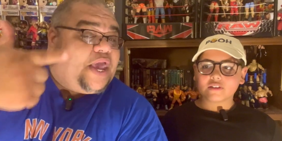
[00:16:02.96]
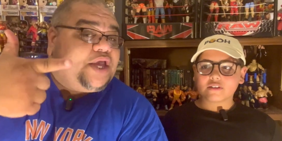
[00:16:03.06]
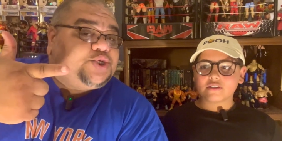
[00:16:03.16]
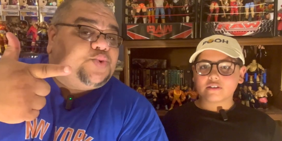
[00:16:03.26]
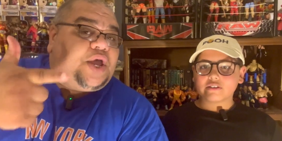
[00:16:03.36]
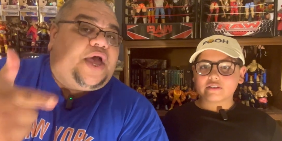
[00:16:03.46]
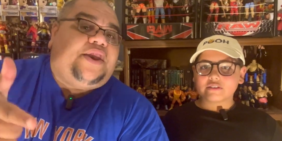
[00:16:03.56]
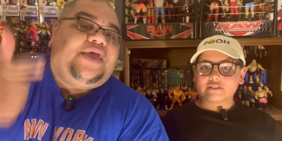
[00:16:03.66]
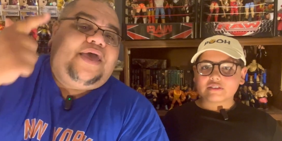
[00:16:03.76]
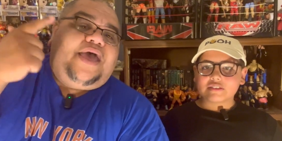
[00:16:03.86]

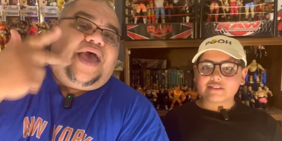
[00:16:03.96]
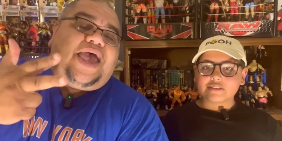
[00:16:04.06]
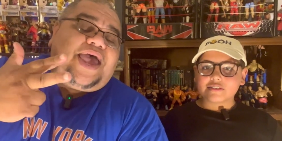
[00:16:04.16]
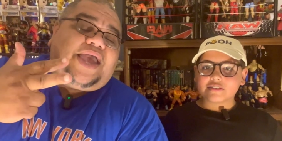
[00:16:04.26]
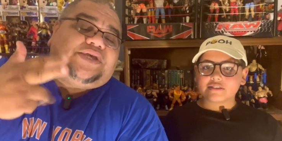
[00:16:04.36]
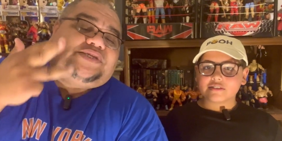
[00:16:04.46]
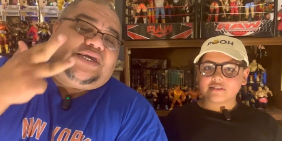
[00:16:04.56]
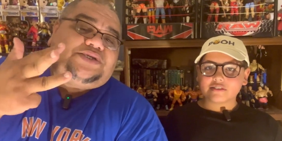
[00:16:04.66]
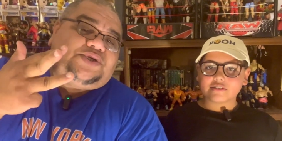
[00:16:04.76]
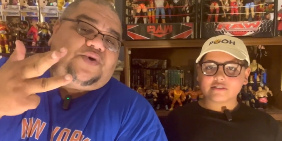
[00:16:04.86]
Speaker 1: Patreon, X,
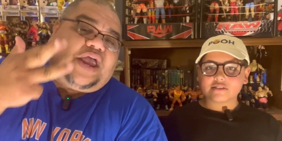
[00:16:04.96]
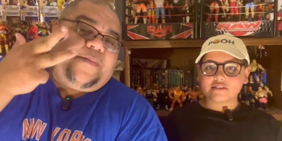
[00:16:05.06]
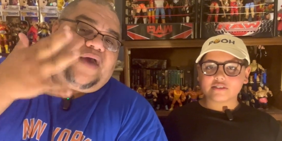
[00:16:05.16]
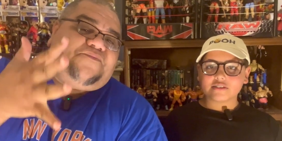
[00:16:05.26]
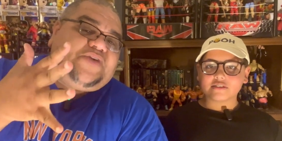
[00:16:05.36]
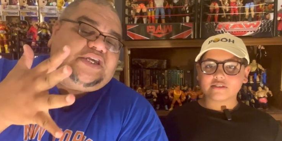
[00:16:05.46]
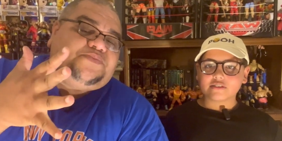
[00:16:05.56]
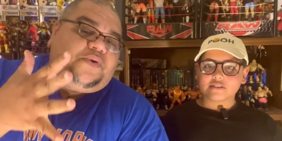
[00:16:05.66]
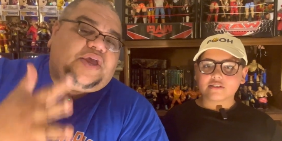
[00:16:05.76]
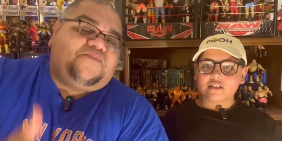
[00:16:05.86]
Instagram, and
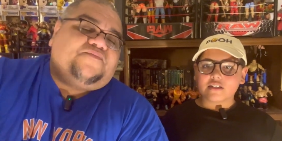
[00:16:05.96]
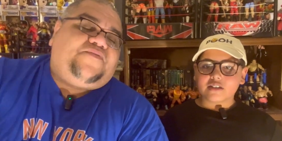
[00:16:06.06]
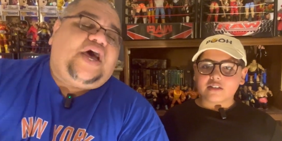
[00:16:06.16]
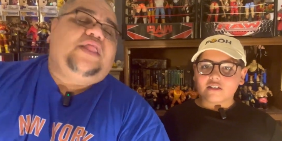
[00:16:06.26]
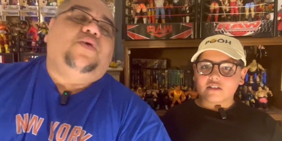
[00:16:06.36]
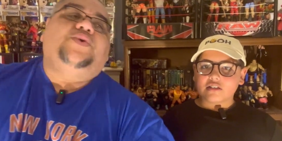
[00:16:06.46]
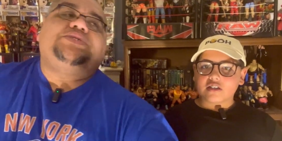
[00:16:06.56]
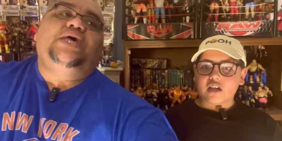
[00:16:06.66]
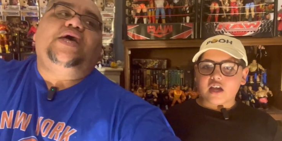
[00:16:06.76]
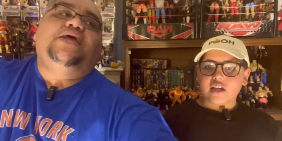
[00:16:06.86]
Facebook, and follow
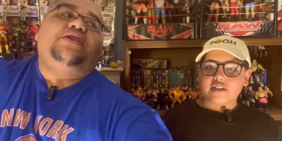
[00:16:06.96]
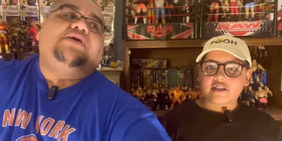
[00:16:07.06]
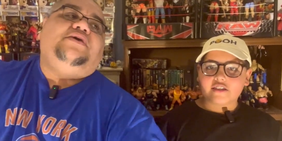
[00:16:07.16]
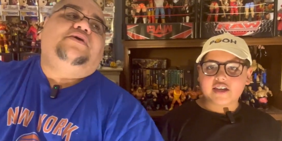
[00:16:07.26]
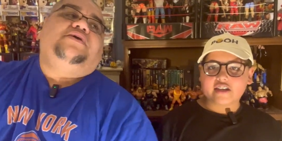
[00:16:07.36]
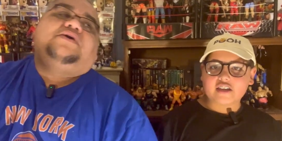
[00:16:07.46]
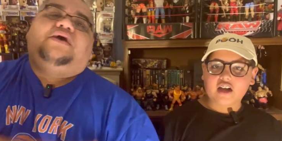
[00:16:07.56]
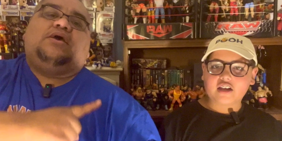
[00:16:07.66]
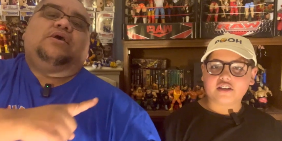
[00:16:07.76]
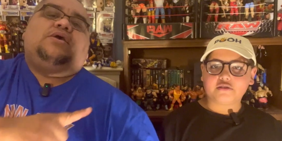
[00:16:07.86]
us on
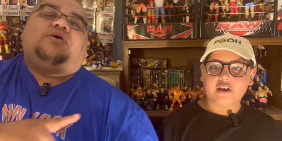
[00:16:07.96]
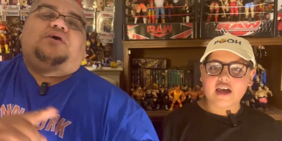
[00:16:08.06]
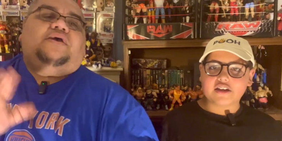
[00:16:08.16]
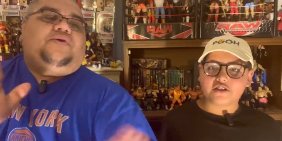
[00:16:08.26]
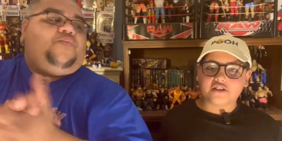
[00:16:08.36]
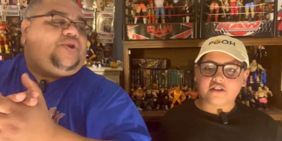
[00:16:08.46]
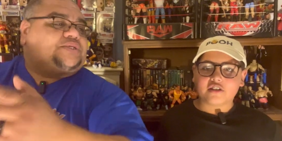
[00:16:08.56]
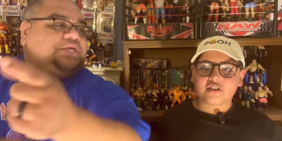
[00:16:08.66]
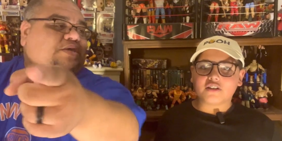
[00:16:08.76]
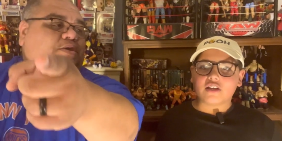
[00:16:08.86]
Speaker 2: TikTok and Twitter.
Speaker 1: You want to
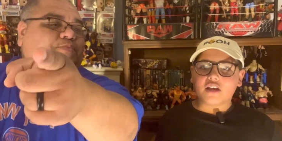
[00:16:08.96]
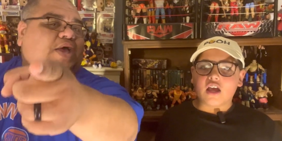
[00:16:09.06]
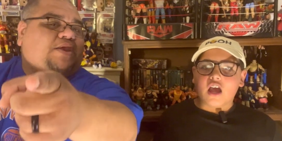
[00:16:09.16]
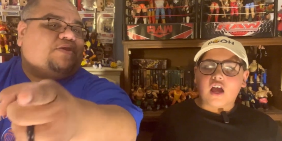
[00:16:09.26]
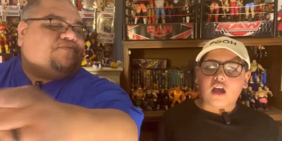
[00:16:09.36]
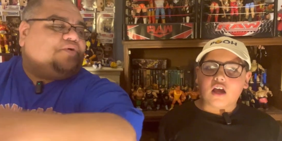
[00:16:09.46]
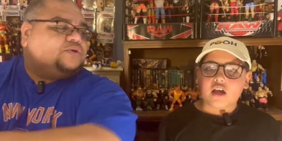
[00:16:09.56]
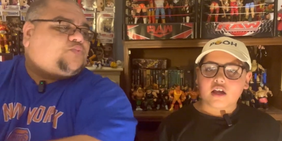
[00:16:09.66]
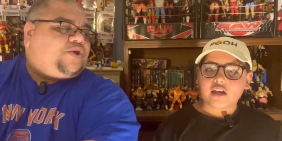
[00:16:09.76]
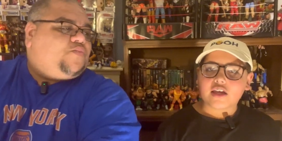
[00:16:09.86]
say goodbye to the
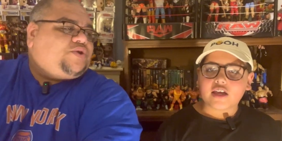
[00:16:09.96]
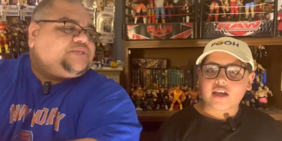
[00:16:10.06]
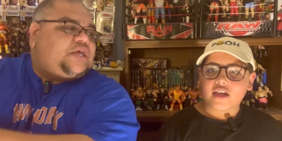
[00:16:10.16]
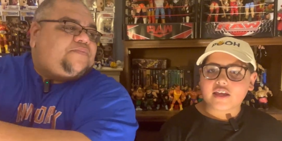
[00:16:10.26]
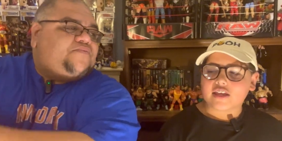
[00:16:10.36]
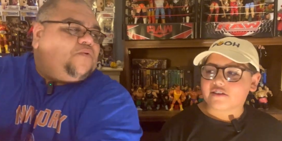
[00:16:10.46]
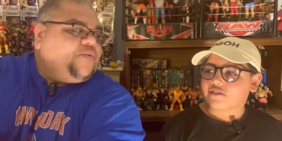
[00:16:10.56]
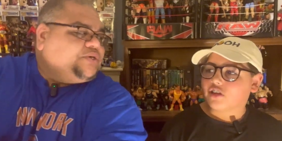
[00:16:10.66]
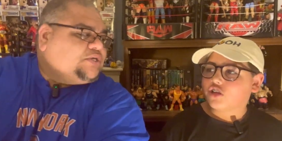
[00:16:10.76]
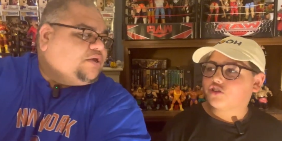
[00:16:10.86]
folks? What do you want to say before
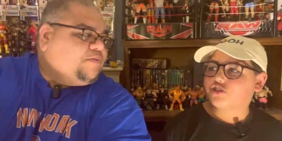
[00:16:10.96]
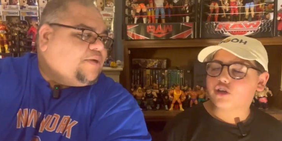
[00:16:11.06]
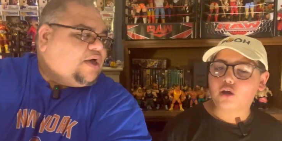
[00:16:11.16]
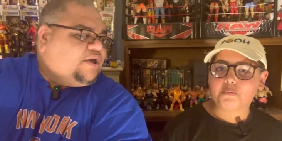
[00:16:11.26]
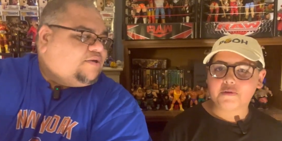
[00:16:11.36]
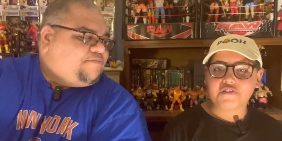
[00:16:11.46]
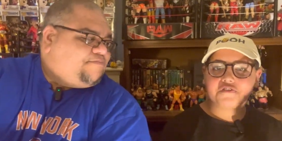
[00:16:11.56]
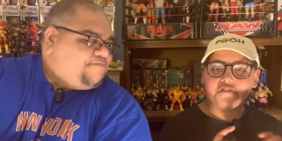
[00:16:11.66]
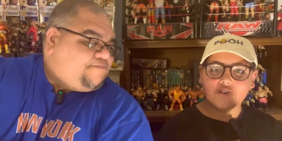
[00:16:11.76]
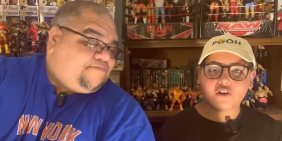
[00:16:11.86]
we say
Speaker 2: goodbye? So
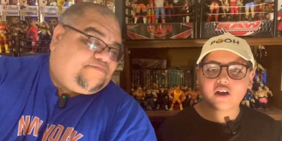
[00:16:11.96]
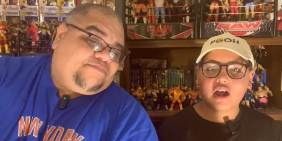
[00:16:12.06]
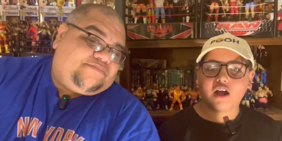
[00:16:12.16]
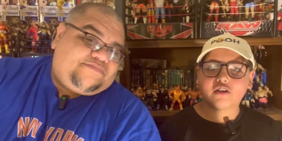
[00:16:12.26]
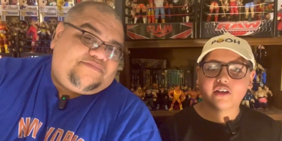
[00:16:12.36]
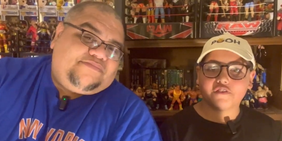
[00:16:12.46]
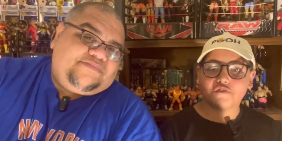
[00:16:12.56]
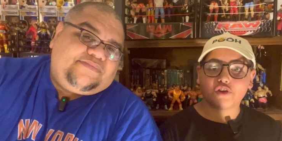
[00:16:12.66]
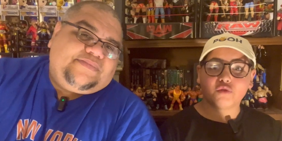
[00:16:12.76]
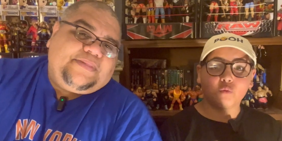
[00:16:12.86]
before, I'll
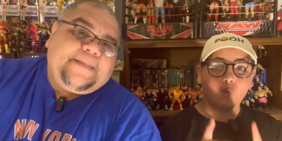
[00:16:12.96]
give you